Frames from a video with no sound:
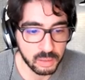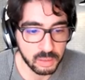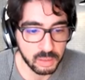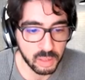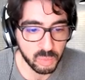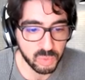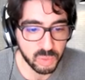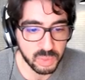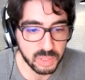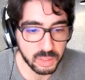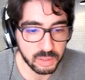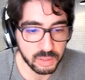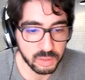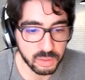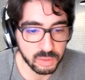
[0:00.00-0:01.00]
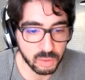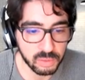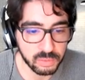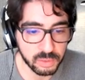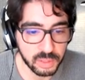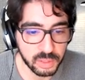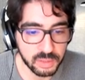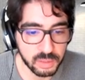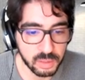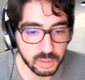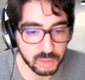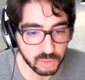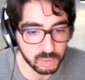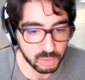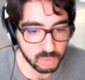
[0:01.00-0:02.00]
The optimization solver is set